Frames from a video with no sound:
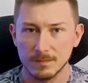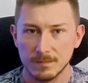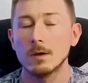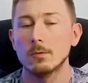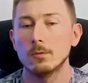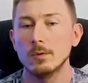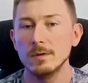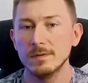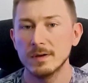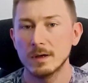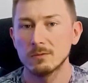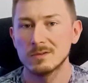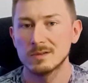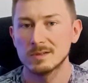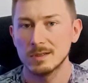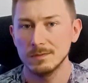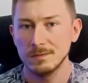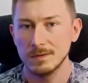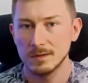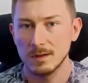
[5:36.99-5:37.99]
Without
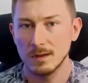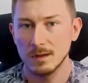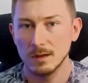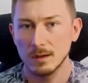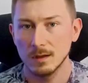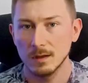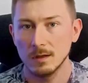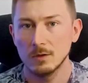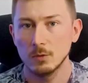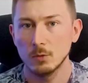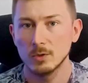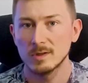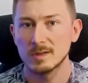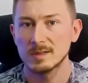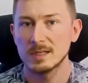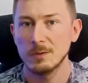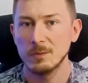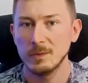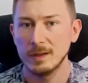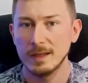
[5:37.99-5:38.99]
softening, it would
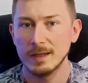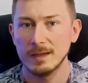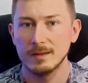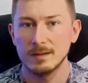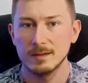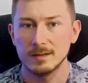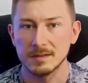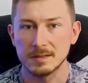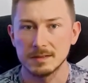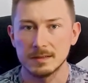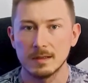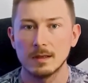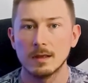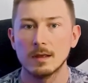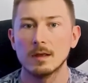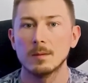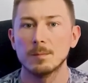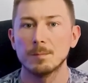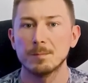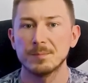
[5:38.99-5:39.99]
sound like this.
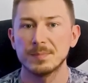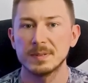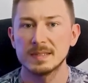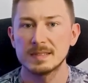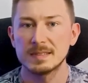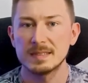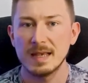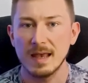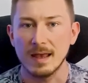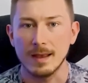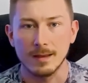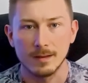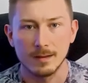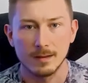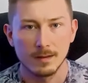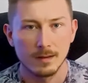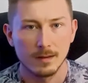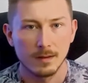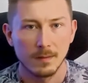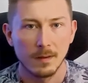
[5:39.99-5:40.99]
Pse,
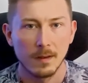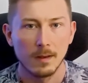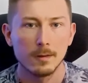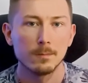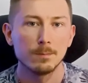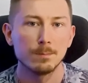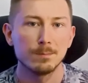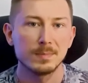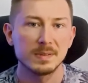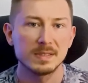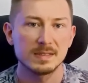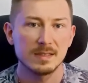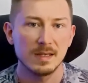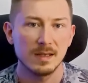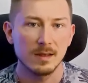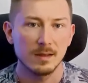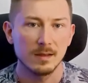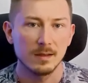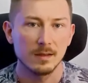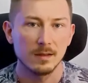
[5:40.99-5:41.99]

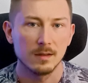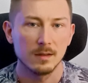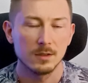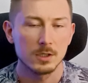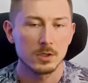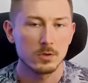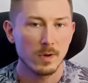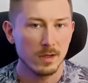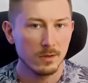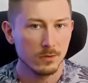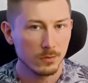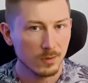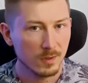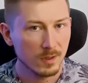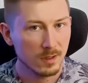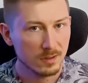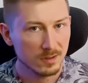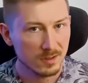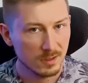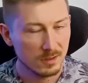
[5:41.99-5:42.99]
pse. Try to
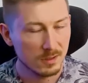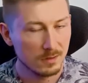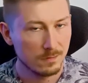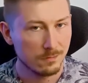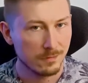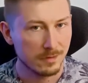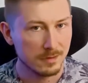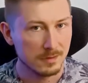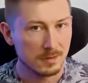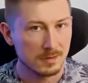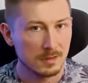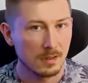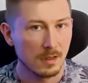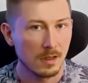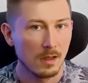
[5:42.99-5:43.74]
hear the difference.